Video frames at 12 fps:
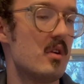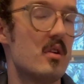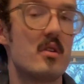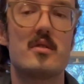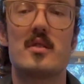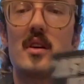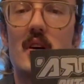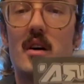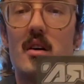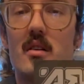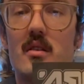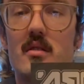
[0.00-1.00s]
it's
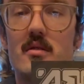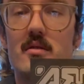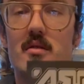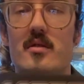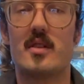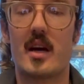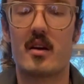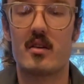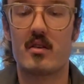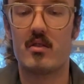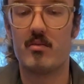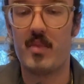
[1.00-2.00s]
a
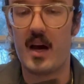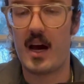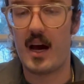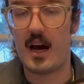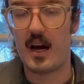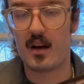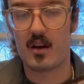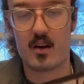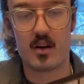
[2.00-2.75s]
technical pack.